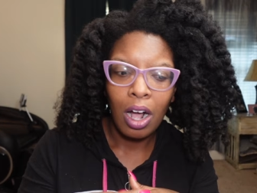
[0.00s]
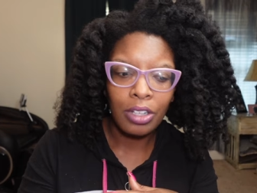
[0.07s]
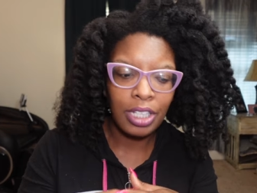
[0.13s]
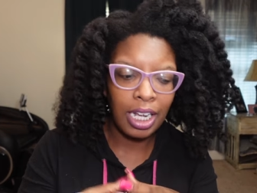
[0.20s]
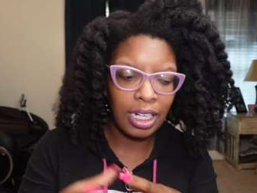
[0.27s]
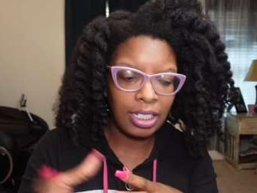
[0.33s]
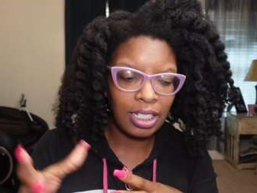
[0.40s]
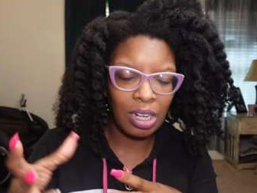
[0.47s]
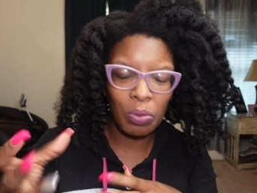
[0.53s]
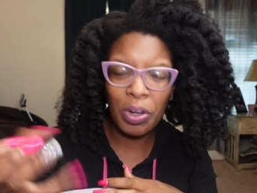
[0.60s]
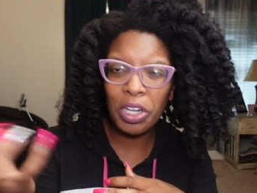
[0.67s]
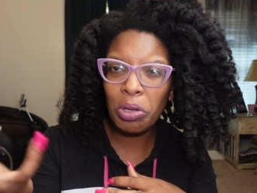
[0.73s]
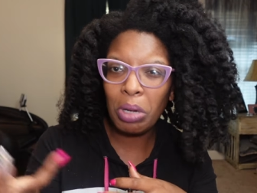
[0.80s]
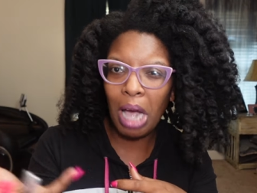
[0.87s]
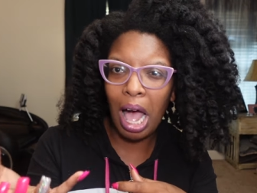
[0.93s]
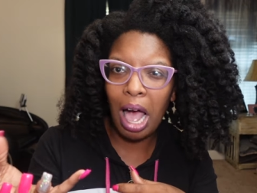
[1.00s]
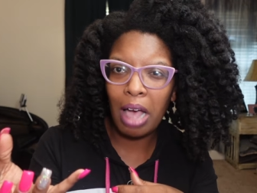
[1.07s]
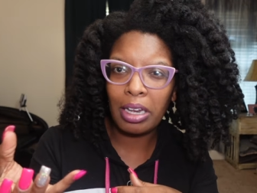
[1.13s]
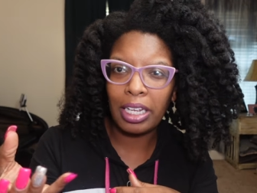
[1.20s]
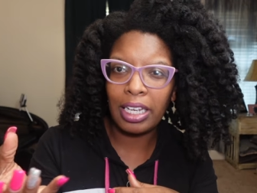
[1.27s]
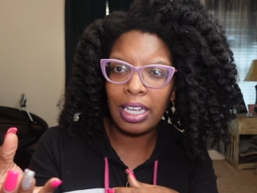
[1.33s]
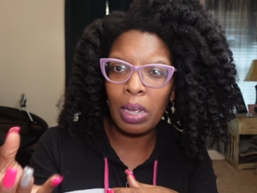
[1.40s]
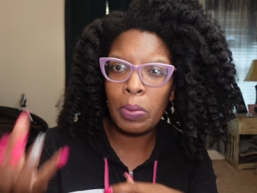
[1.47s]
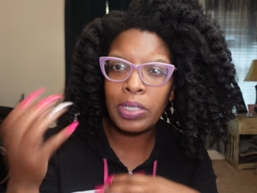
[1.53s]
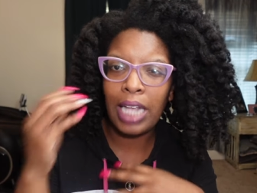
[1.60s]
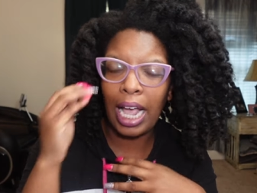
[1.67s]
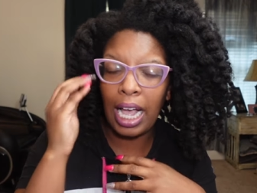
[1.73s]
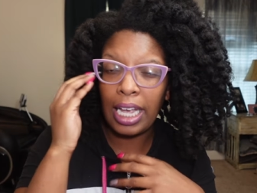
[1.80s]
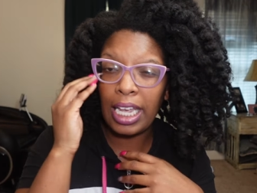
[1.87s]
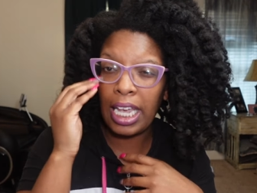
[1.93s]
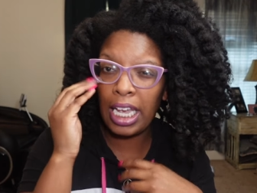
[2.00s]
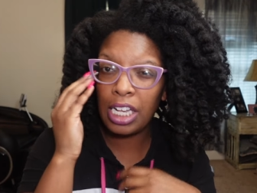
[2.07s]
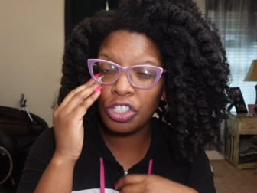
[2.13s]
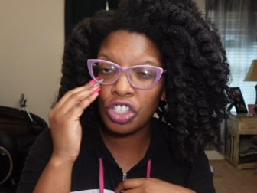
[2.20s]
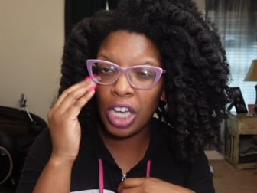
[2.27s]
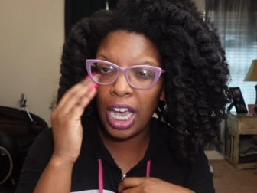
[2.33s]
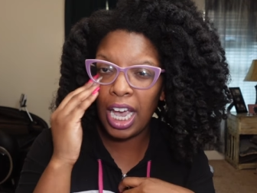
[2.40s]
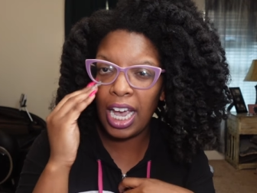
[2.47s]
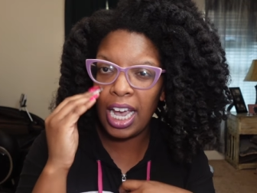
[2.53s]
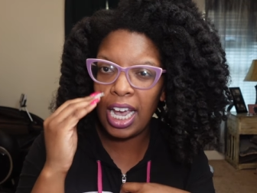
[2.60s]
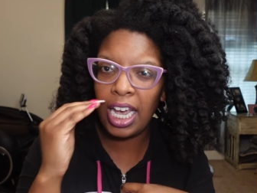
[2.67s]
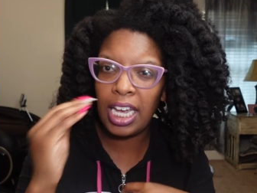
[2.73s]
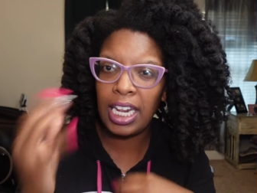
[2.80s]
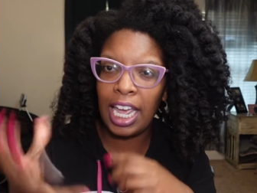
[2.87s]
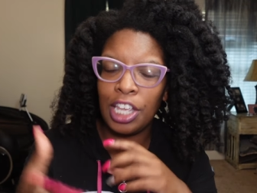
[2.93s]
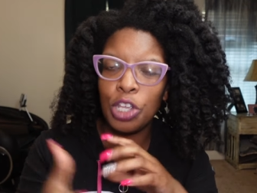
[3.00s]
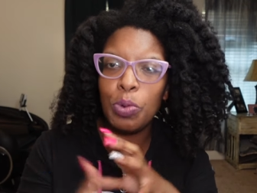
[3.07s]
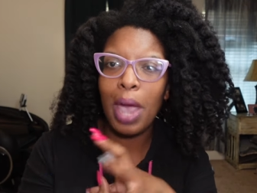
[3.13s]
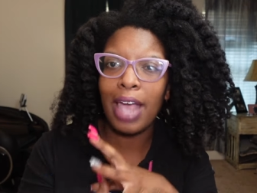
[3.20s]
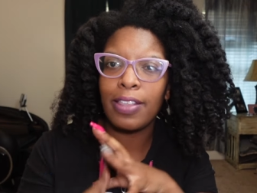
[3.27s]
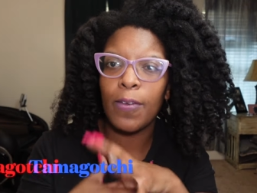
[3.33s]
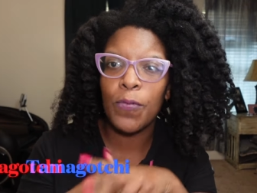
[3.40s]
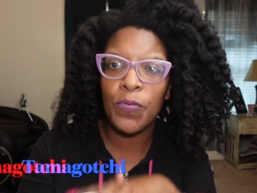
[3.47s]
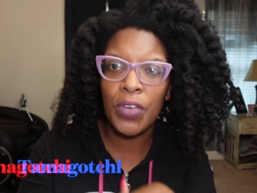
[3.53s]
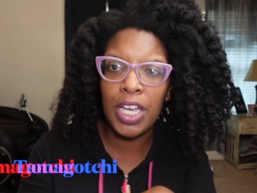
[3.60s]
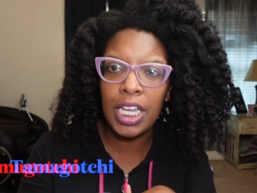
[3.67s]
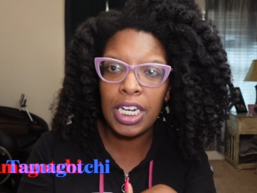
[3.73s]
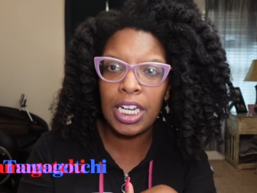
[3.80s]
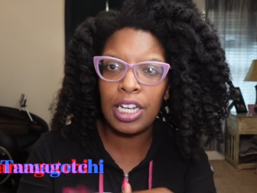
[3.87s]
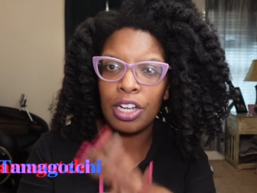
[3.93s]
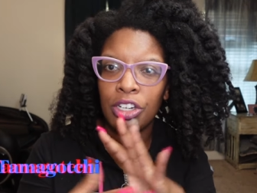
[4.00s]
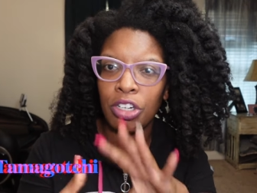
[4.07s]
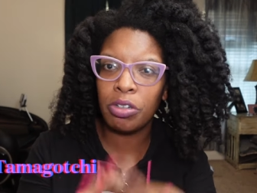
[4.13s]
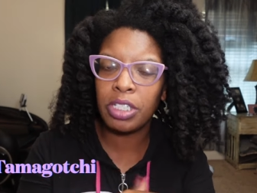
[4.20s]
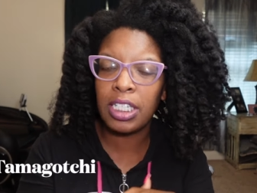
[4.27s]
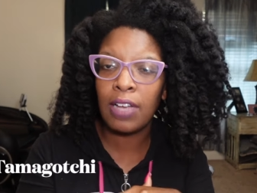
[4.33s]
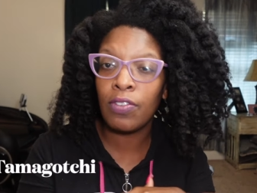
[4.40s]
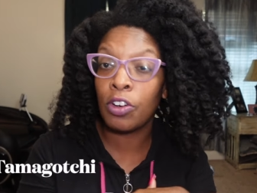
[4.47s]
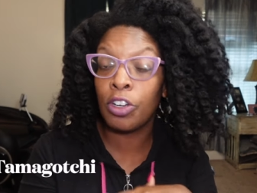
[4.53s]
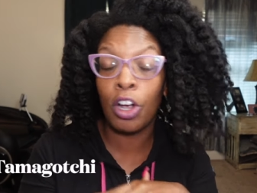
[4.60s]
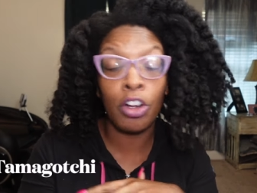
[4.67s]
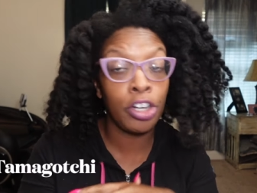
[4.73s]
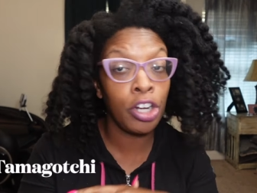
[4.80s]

the, the what do you call it it was like a keychain and you had to feed it and do stuff or, or